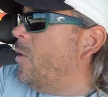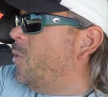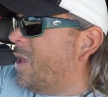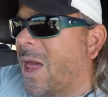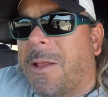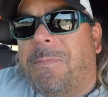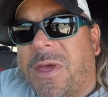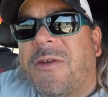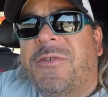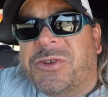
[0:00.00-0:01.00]
We got a
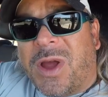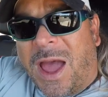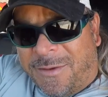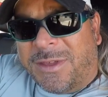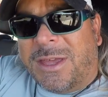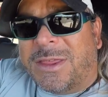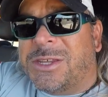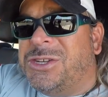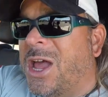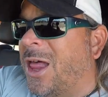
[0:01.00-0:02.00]
bit of a drive to get
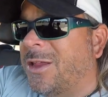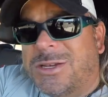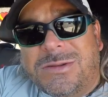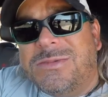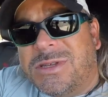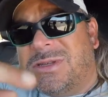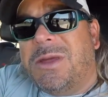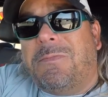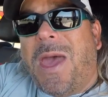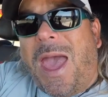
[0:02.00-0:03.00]
this challenge, so
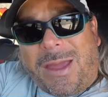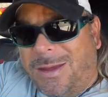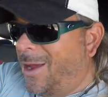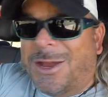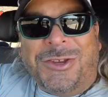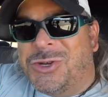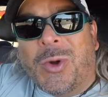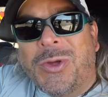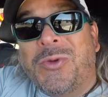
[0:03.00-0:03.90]
sit back and enjoy the